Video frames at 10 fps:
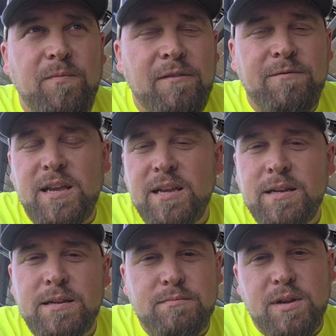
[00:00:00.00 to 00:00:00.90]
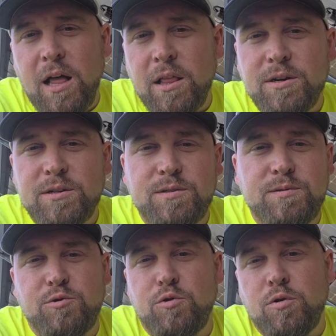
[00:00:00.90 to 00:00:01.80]

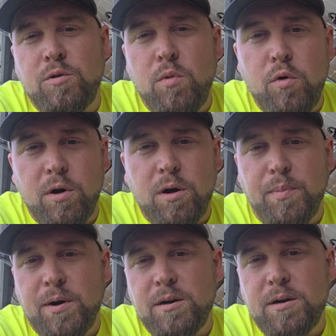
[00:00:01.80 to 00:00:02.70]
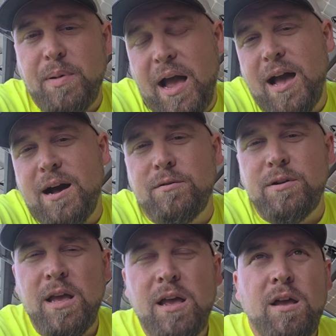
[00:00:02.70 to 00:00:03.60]
$15 or more per
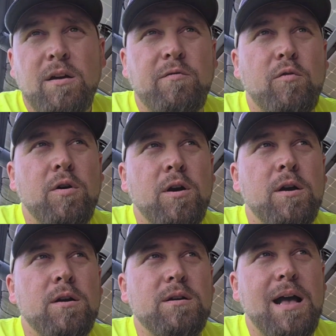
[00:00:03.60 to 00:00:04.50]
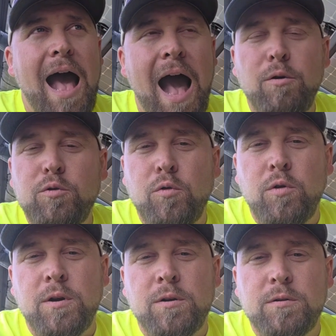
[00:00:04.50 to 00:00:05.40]
pound for
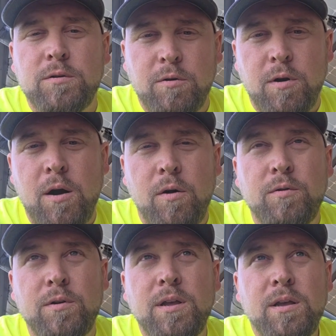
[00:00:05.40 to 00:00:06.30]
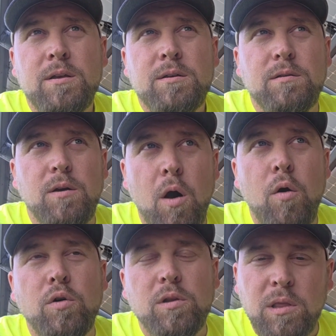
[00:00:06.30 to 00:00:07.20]
outdoor grown
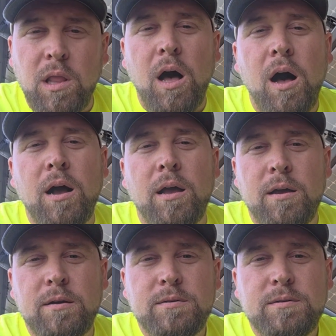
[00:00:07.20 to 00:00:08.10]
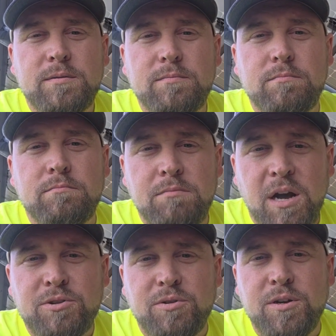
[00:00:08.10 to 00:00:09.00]
oak log
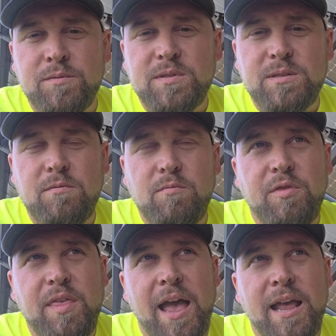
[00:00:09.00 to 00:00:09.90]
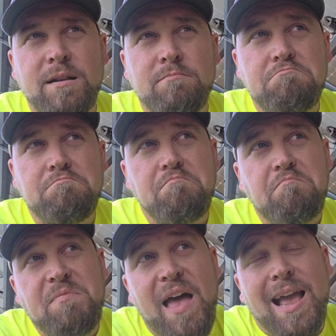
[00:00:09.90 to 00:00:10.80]
mushrooms, then
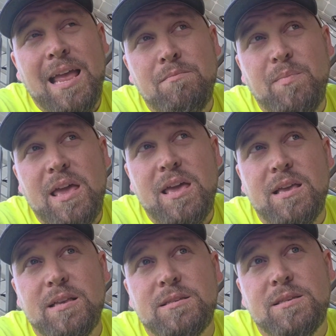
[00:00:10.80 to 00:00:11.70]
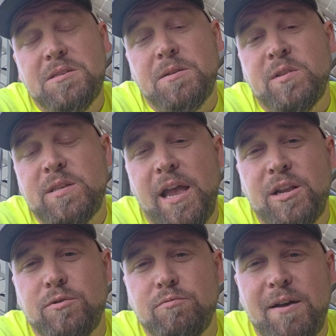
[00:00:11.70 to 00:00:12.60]
that can be
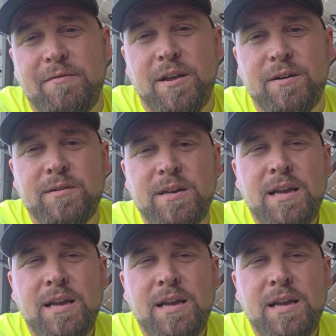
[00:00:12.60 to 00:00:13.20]
substantial revenue.